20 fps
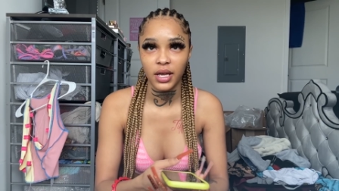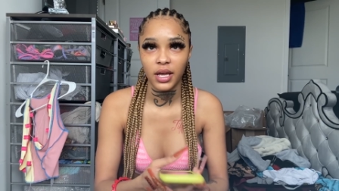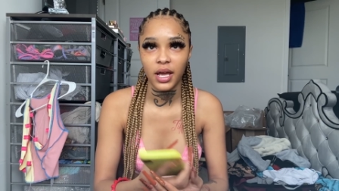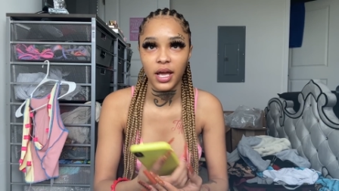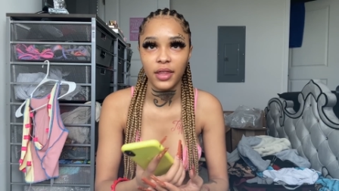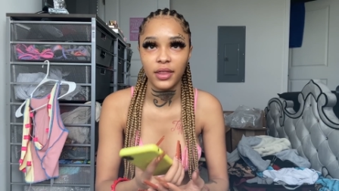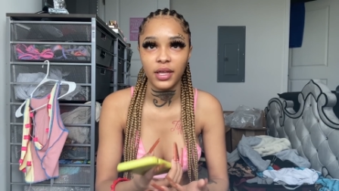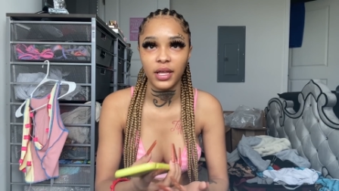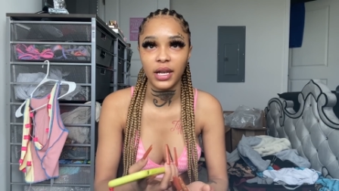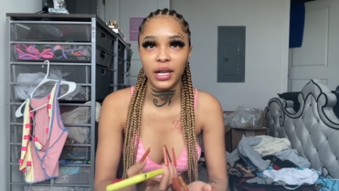
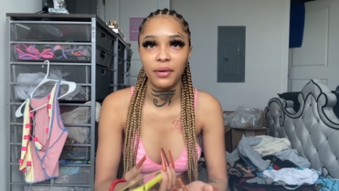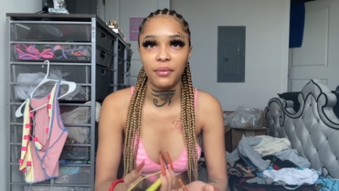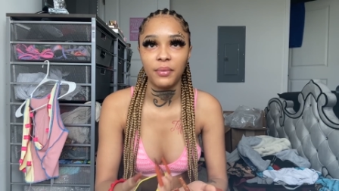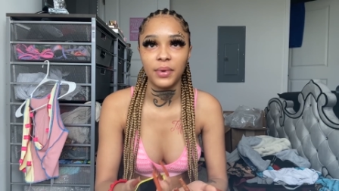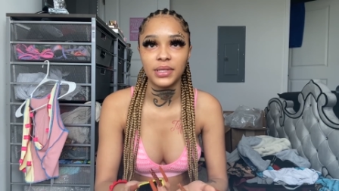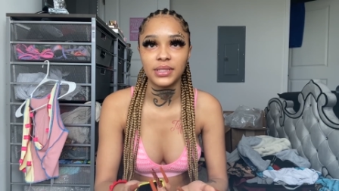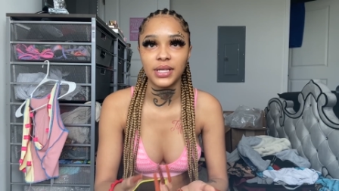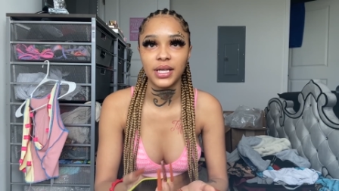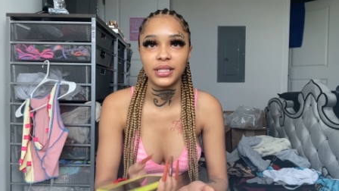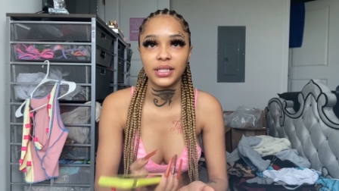And then
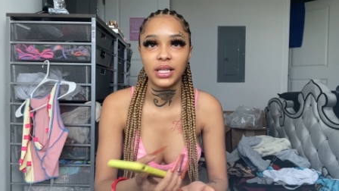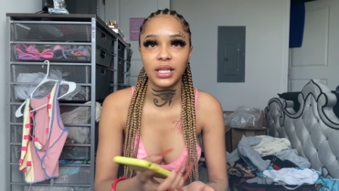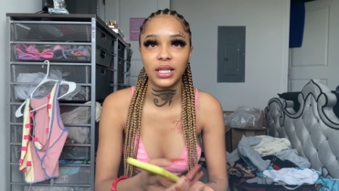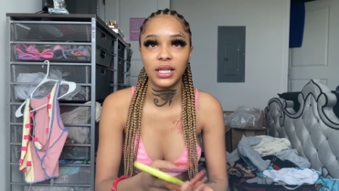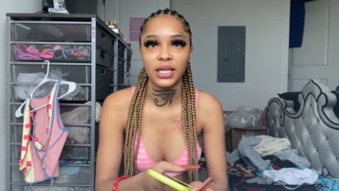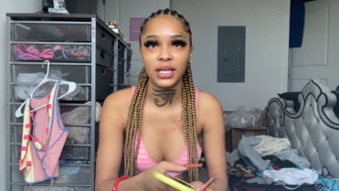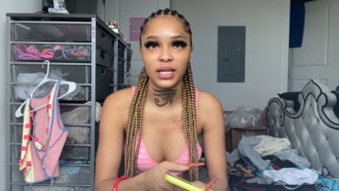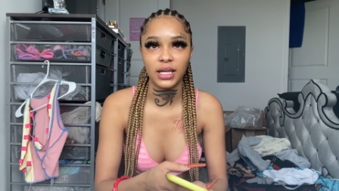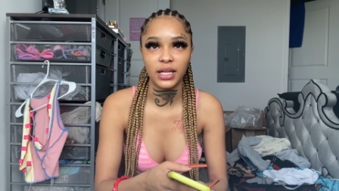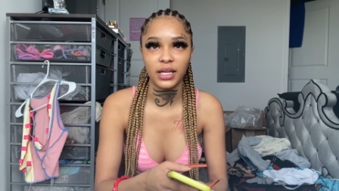once I
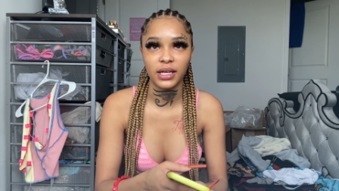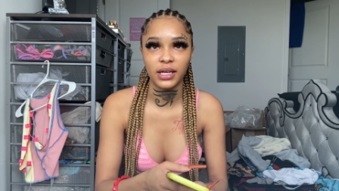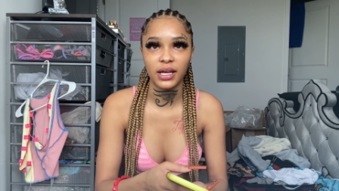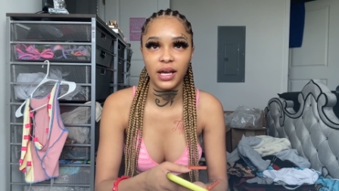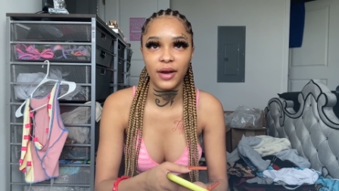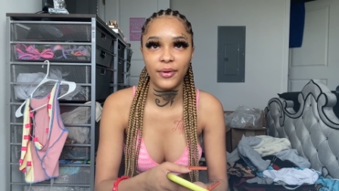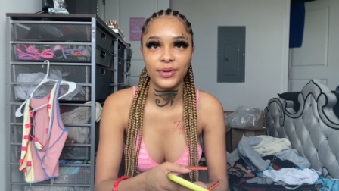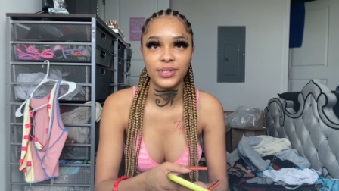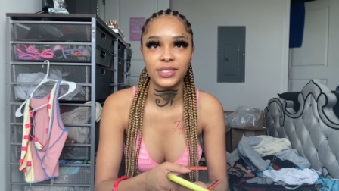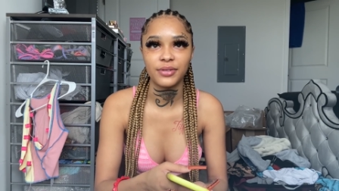deleted it,
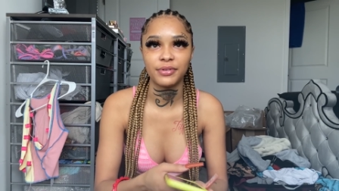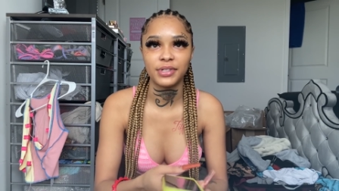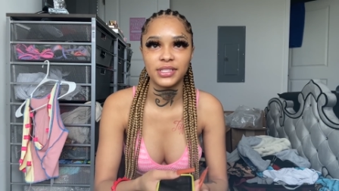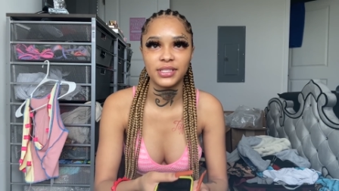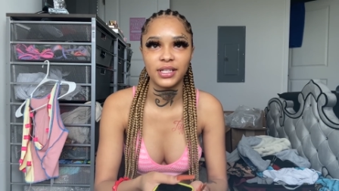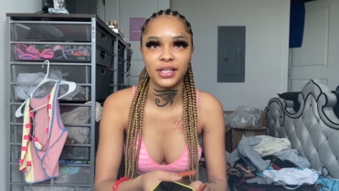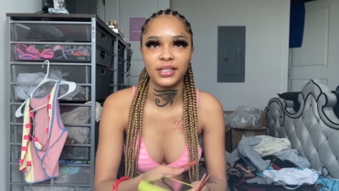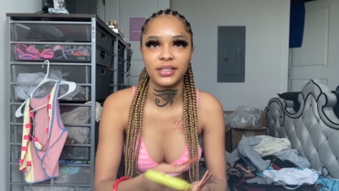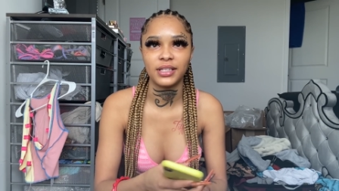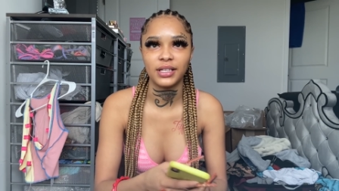I went to
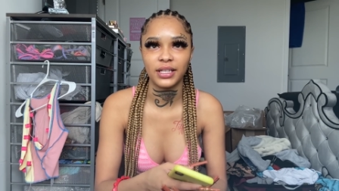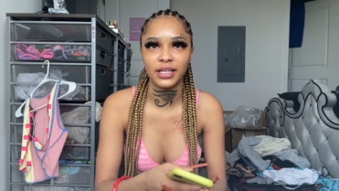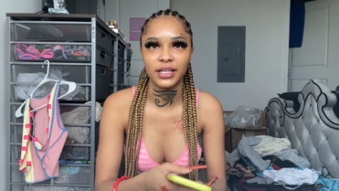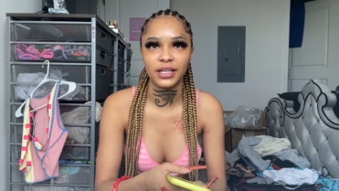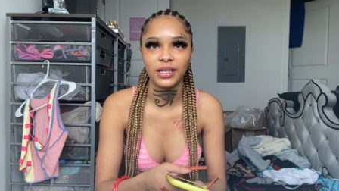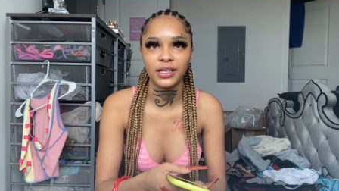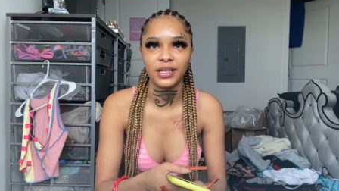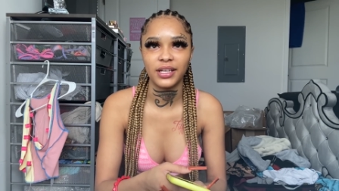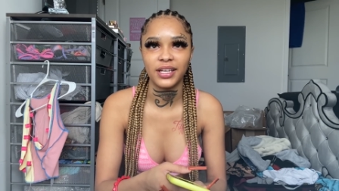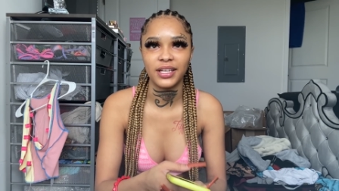return and delete
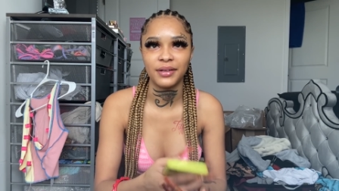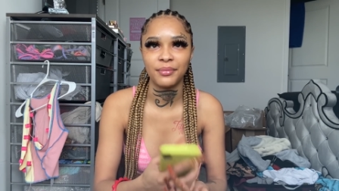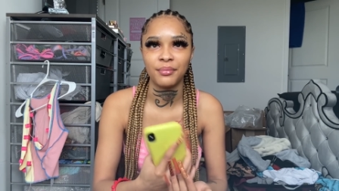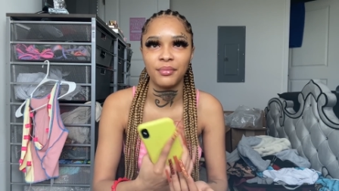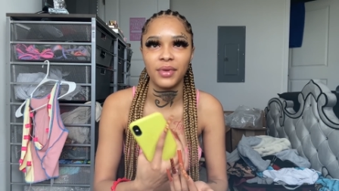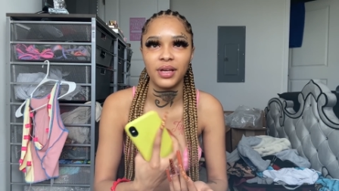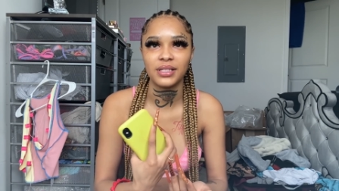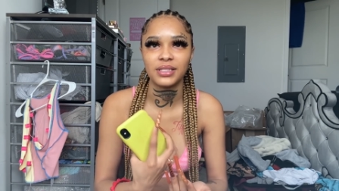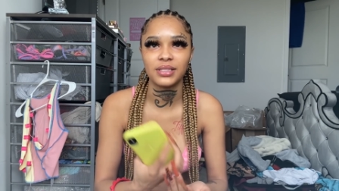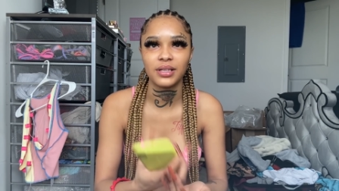it. And
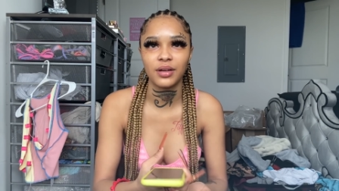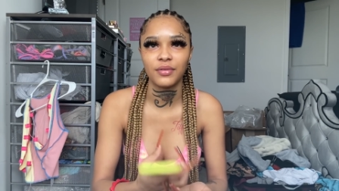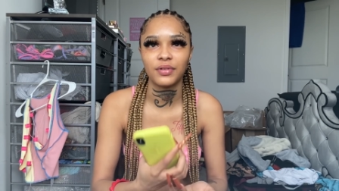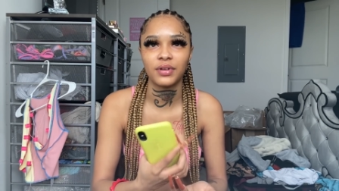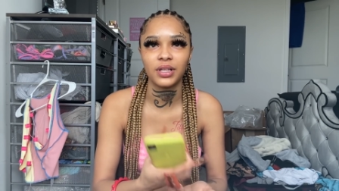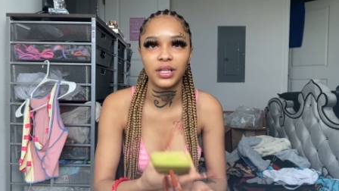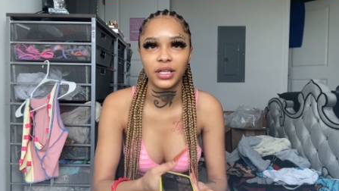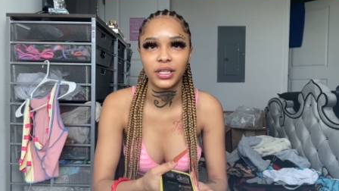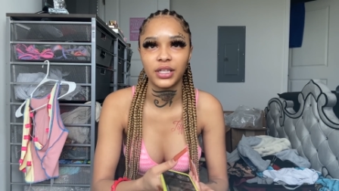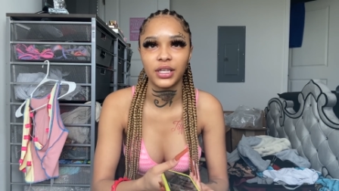instead of
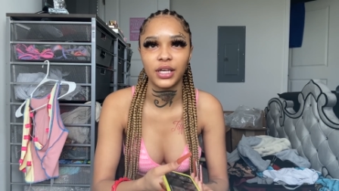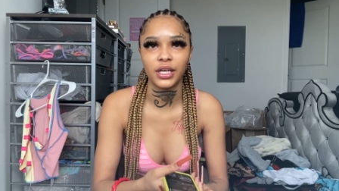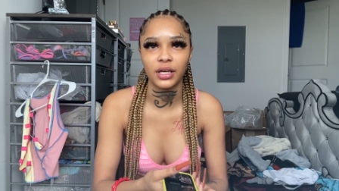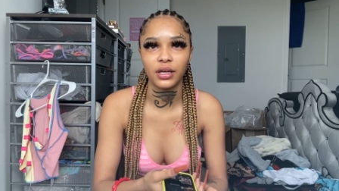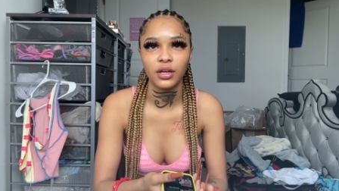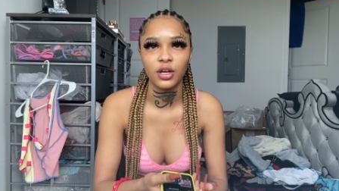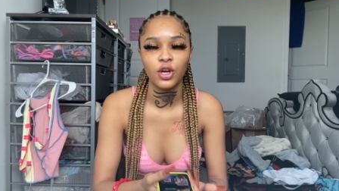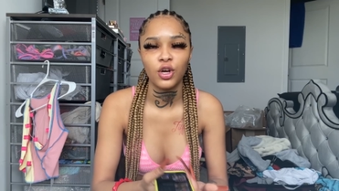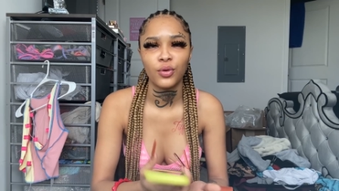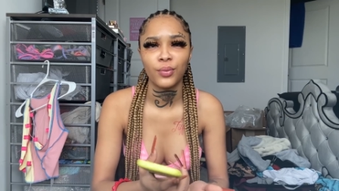clicking
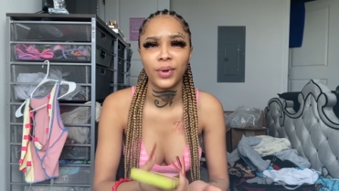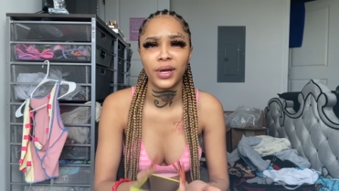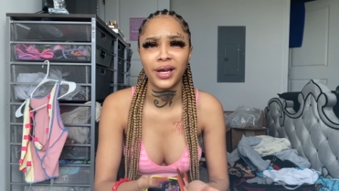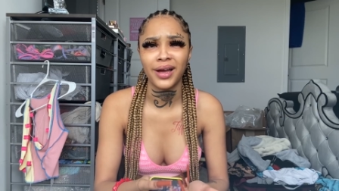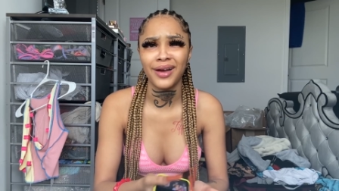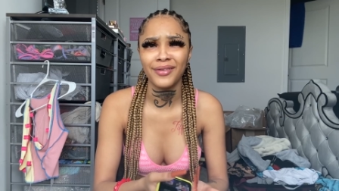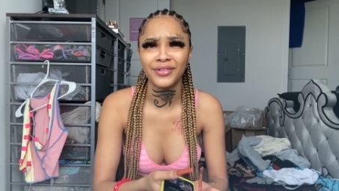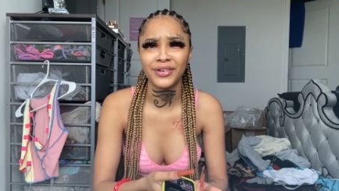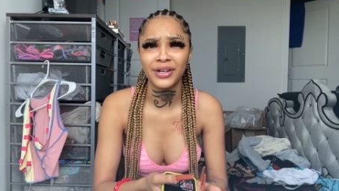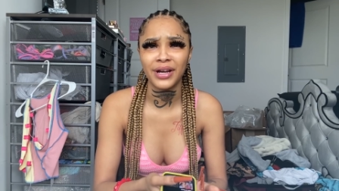
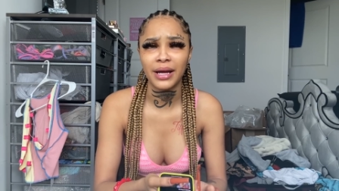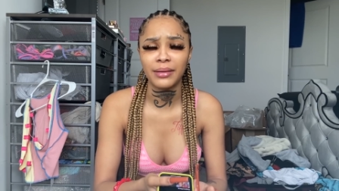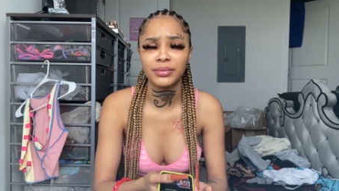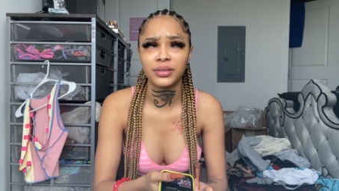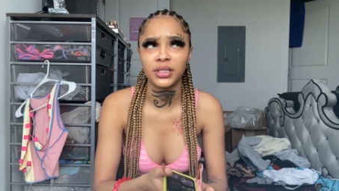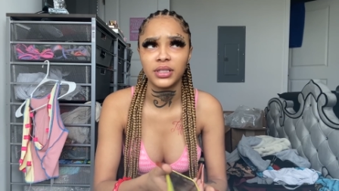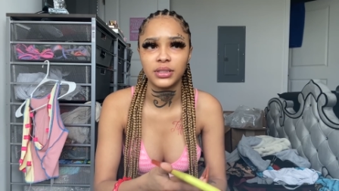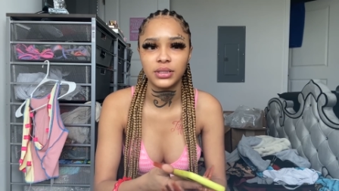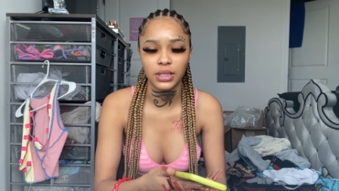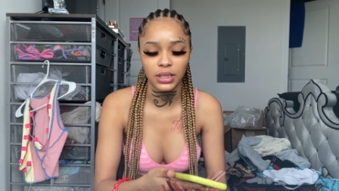recover, I
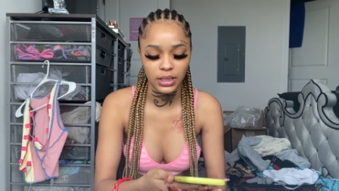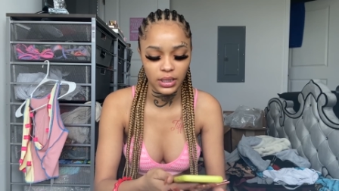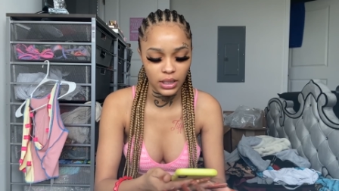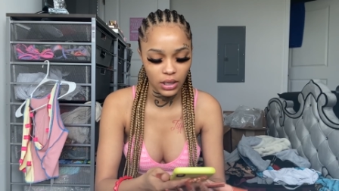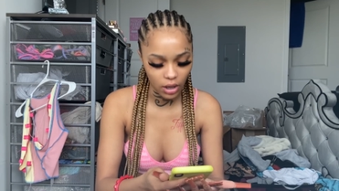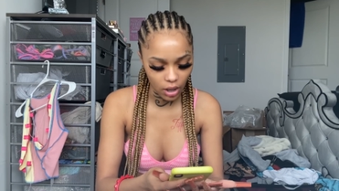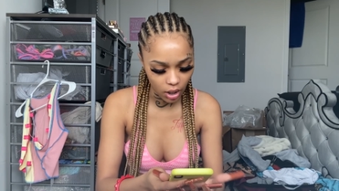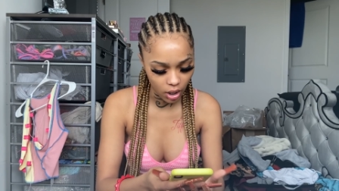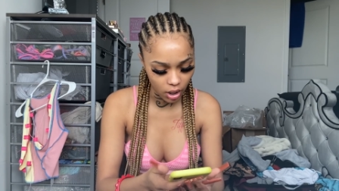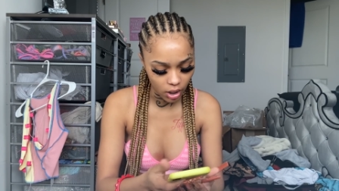put delete
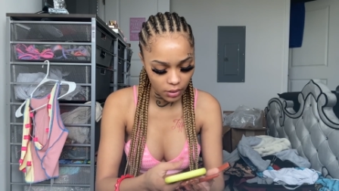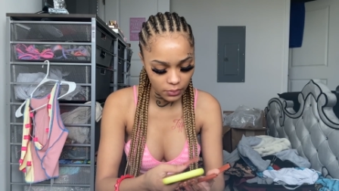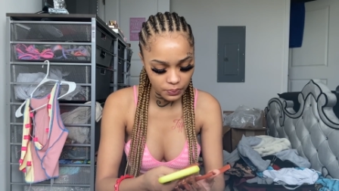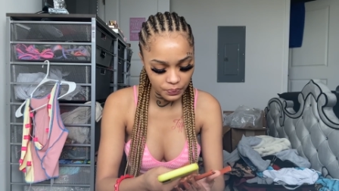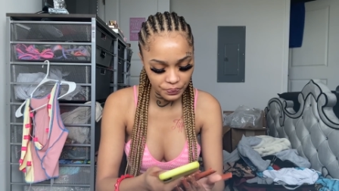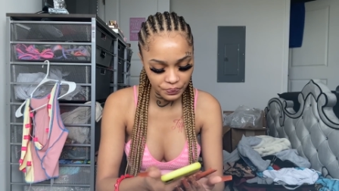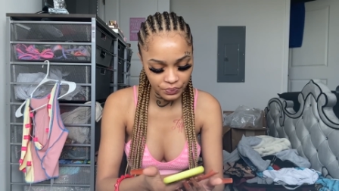all.